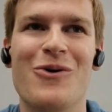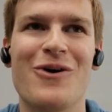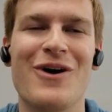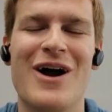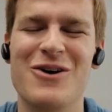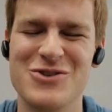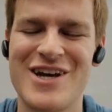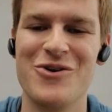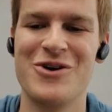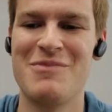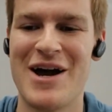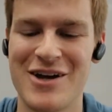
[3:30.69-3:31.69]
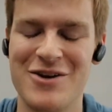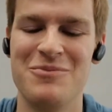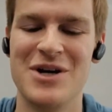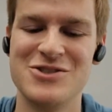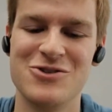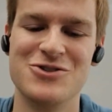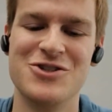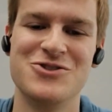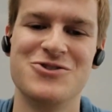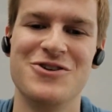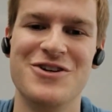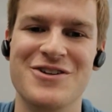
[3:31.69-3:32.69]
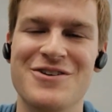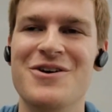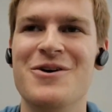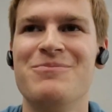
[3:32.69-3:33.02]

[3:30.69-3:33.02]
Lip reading: or I was going back into my search history and